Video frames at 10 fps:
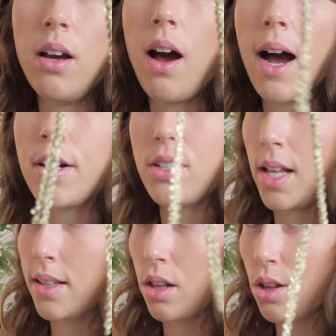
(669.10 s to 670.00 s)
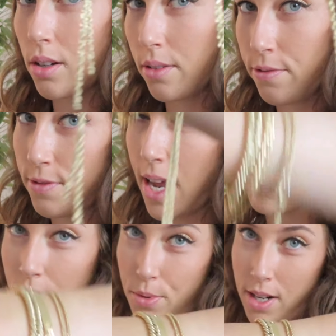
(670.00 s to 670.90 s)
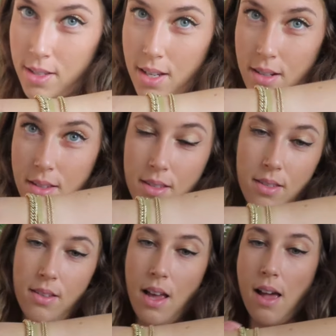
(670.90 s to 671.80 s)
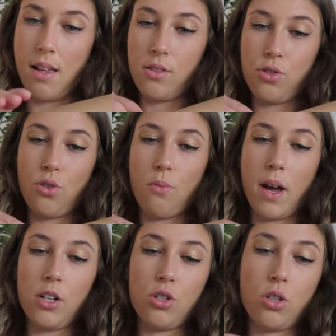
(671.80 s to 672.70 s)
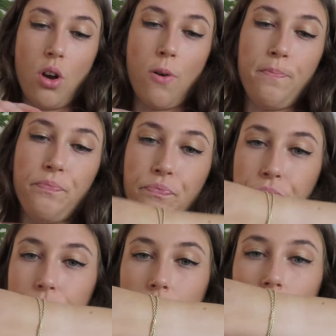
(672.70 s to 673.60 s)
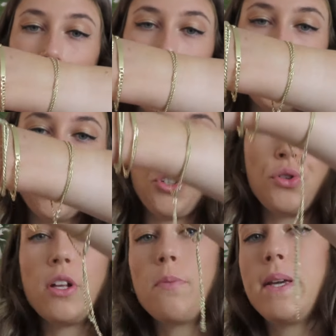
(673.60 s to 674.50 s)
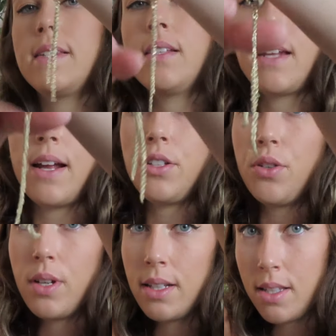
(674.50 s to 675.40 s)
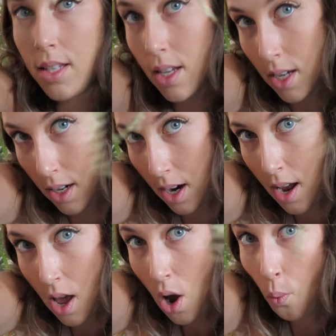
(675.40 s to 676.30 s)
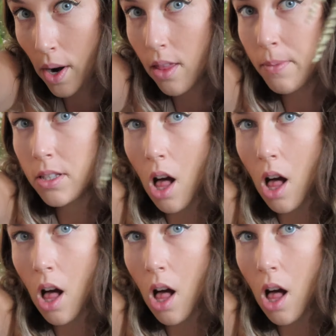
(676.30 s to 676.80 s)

I just like the look of dangly bracelets so much. So there's just two little pieces, and as you can see here, one of them is